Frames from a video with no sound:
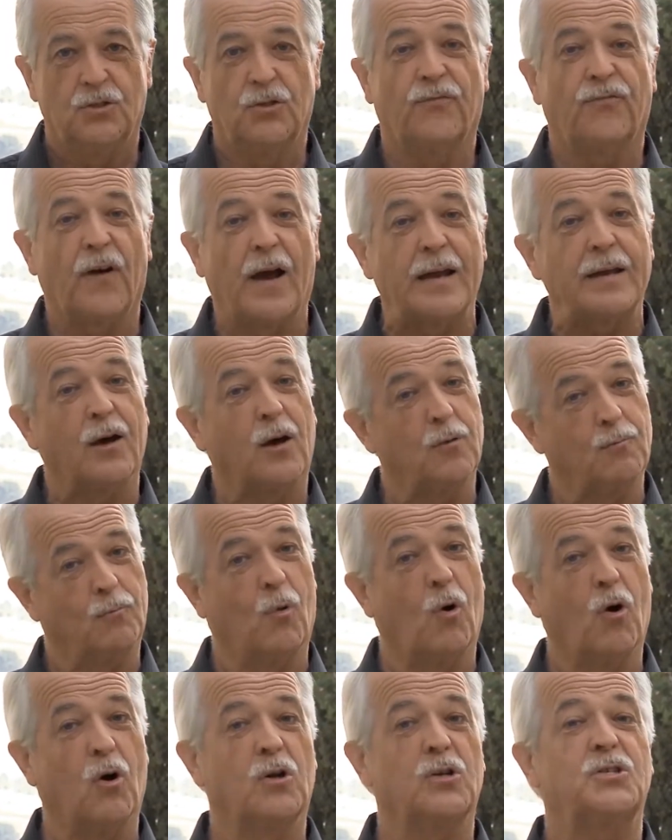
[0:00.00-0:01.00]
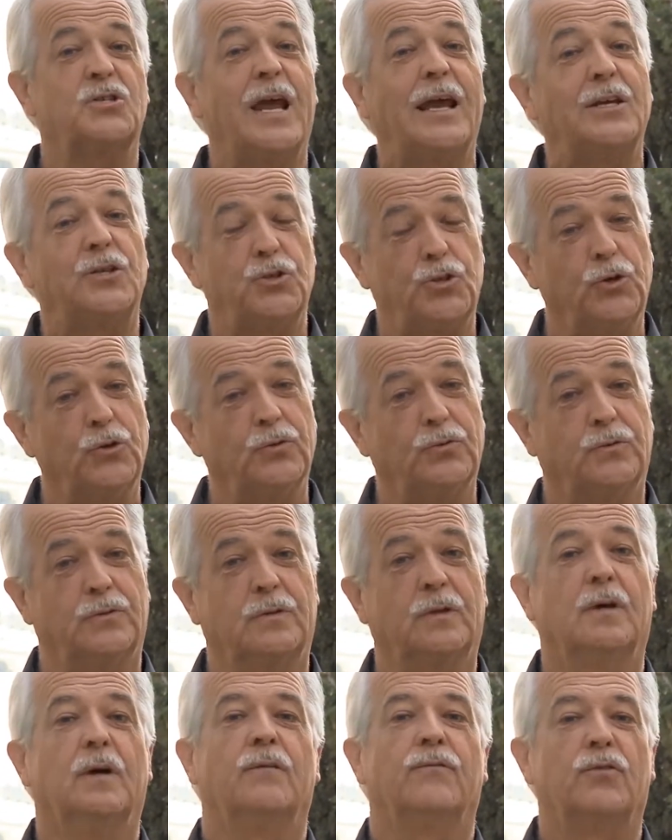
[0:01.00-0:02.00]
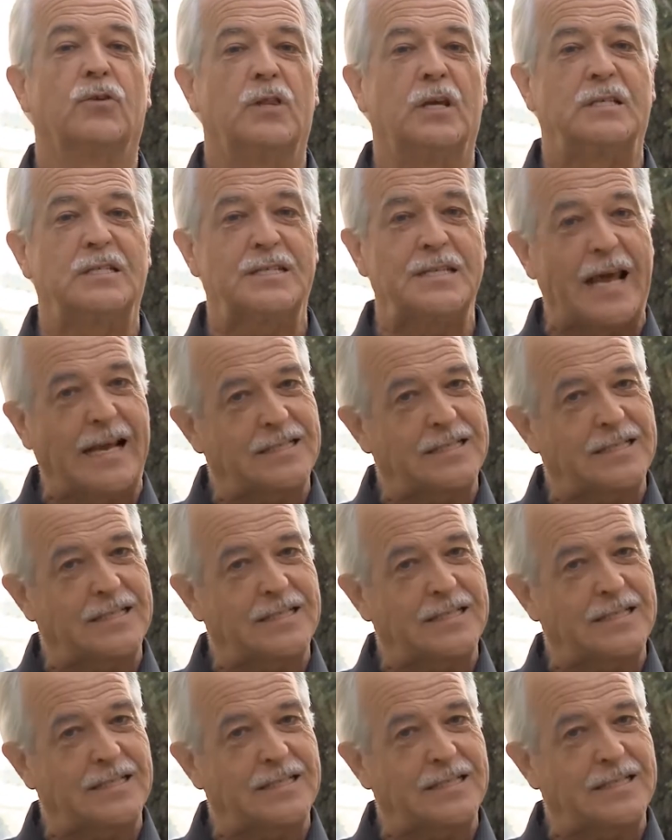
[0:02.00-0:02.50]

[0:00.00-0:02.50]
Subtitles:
To find out more, stay tuned for this